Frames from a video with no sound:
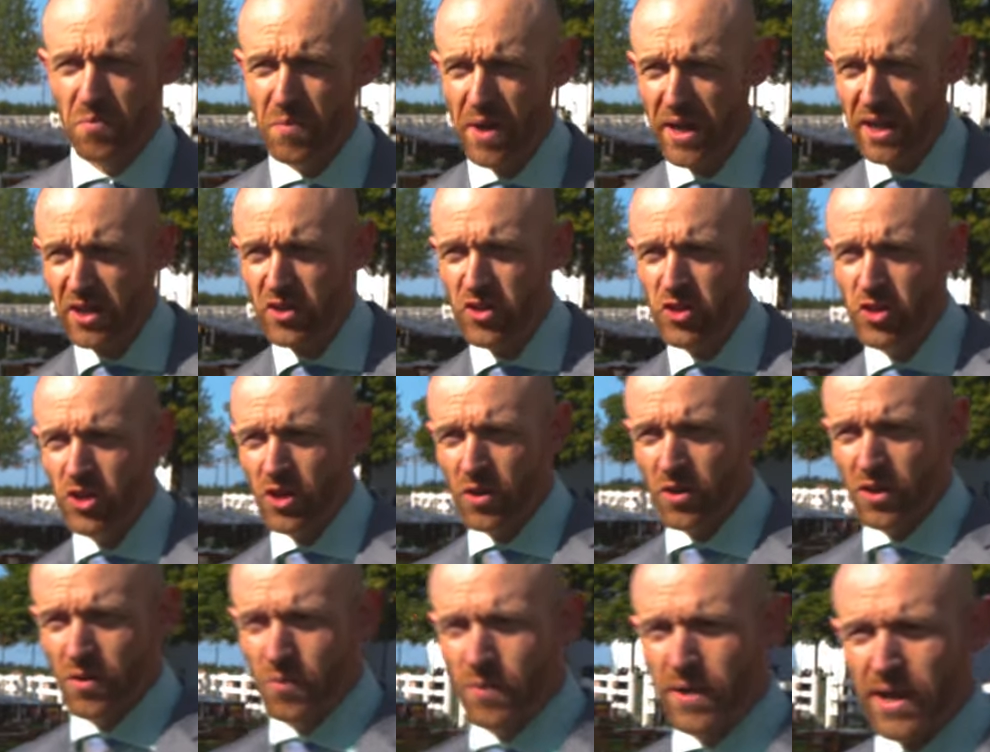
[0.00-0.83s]
making
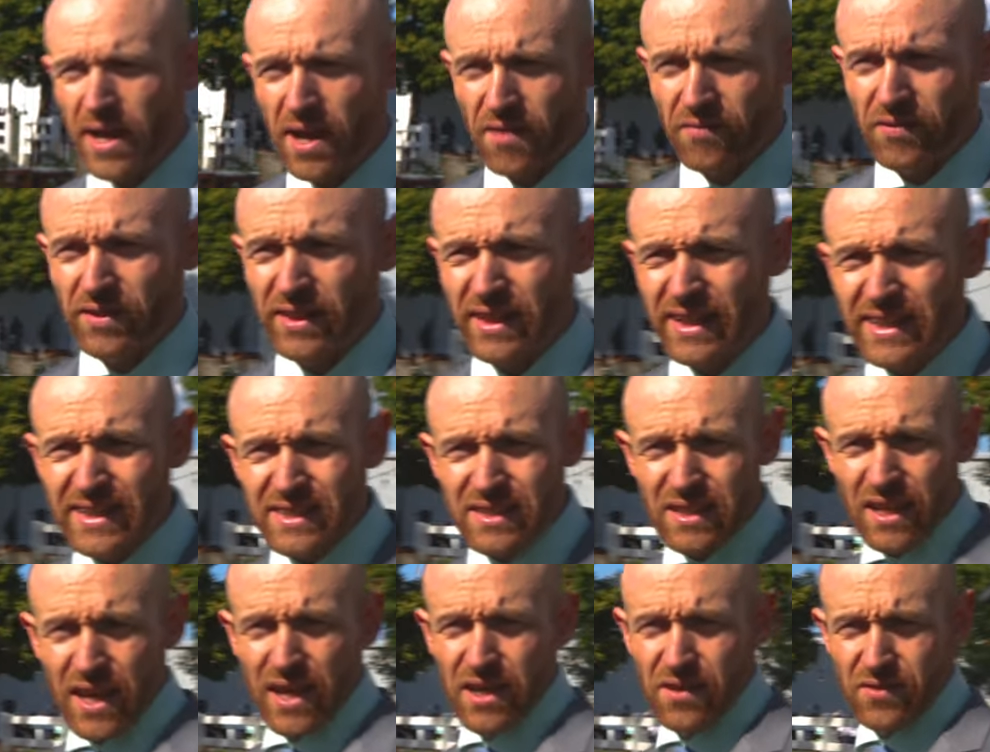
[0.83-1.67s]
sure that we have least
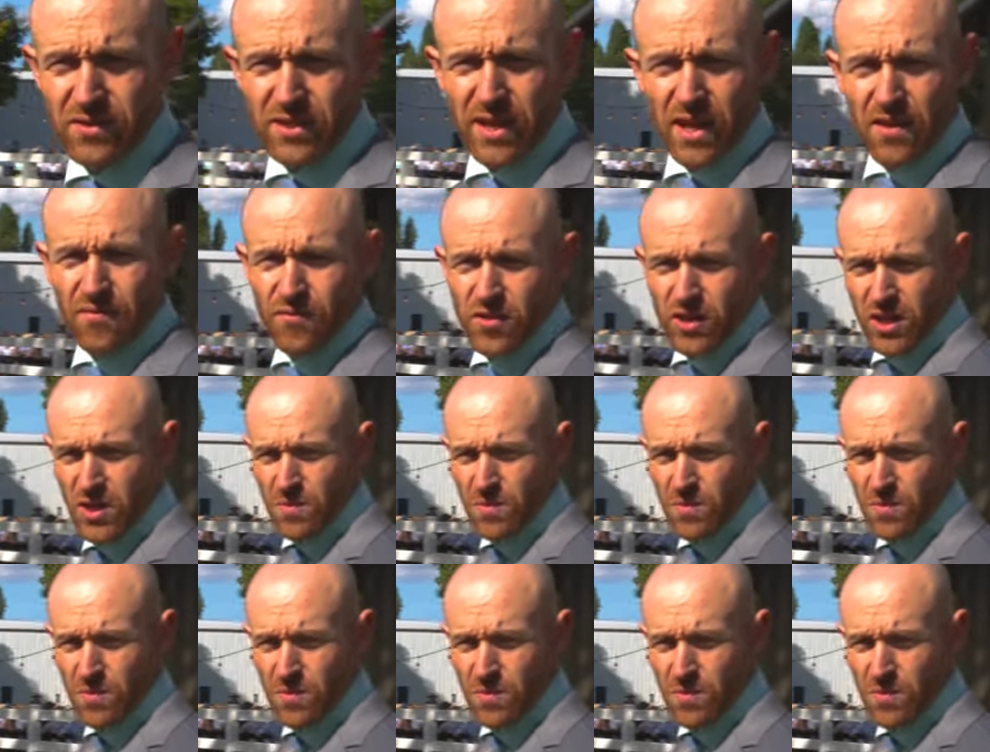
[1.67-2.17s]
line of sight for